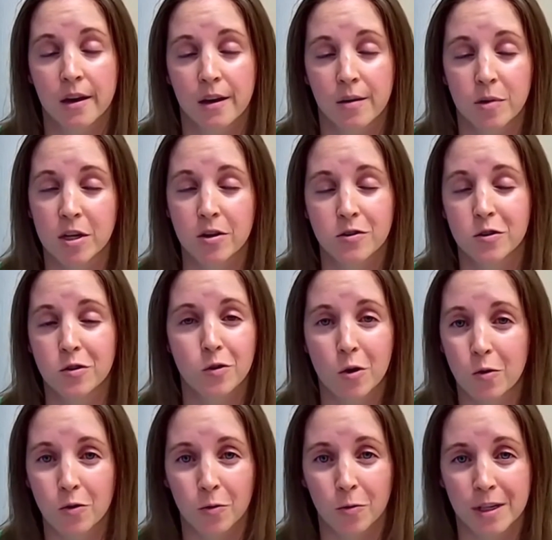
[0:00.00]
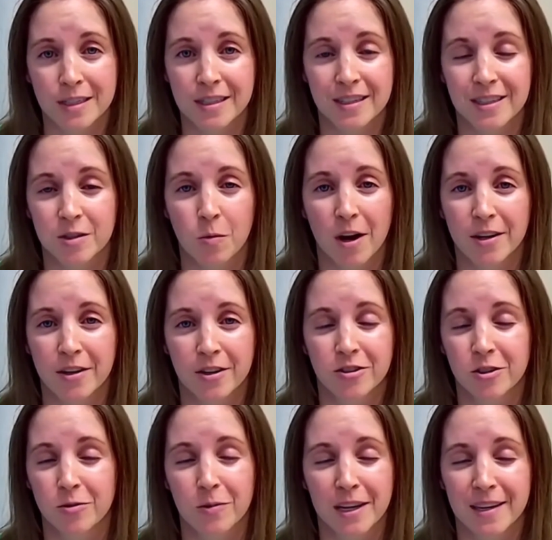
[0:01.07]
uh, because you know the reasons why you're
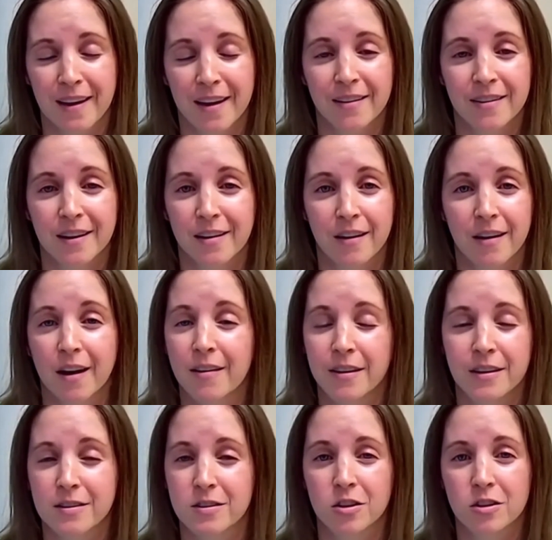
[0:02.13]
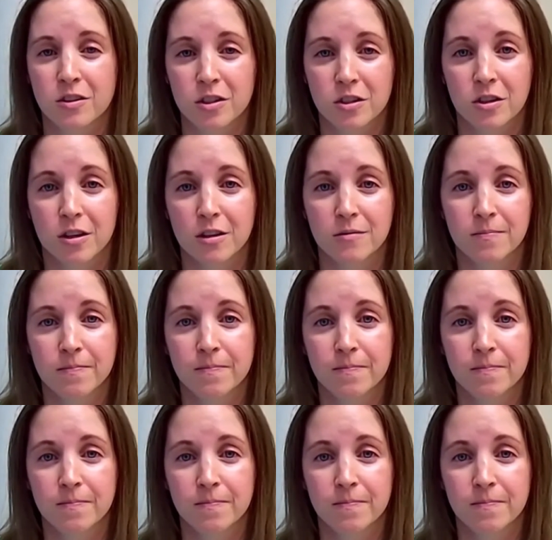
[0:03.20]
doing that, I, I think is a good start.